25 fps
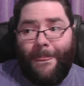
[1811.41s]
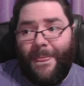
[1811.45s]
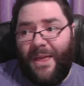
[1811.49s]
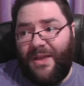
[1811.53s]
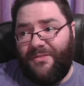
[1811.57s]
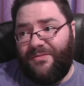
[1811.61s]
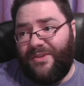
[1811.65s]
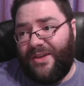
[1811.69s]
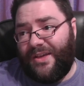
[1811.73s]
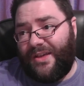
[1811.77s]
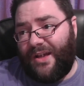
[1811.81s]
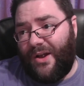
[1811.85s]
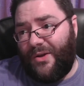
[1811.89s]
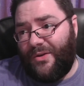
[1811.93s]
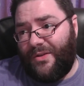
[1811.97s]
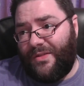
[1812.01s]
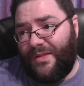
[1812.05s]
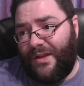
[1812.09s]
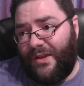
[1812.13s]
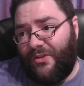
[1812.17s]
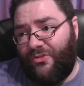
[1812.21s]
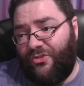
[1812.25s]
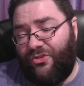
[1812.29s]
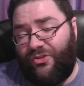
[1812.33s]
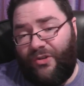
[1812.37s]
if you go to
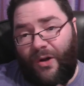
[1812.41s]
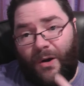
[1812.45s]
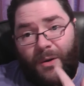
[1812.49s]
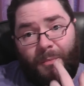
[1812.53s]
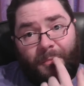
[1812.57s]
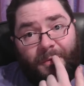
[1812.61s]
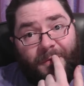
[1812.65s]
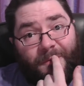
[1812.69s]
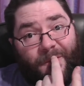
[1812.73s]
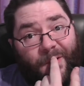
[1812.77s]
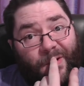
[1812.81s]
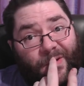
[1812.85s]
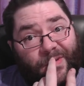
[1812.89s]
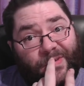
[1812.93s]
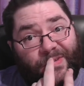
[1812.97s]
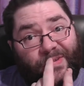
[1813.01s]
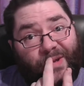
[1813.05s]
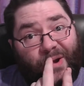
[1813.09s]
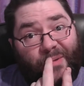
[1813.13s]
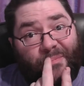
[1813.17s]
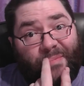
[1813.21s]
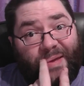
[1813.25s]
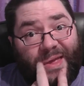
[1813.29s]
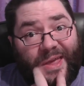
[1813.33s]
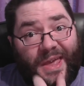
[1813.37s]
their shop, they've got a
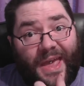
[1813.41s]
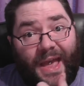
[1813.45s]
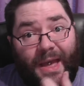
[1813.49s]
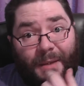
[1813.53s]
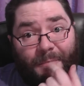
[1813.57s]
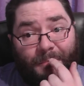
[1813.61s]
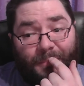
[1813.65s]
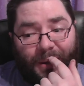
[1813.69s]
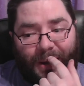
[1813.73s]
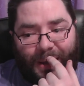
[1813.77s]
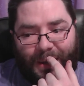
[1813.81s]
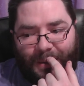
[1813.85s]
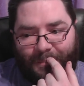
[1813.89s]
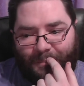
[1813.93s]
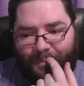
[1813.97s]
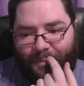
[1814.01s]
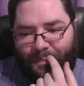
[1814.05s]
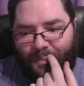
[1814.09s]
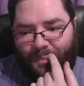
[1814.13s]
shop in Camberley,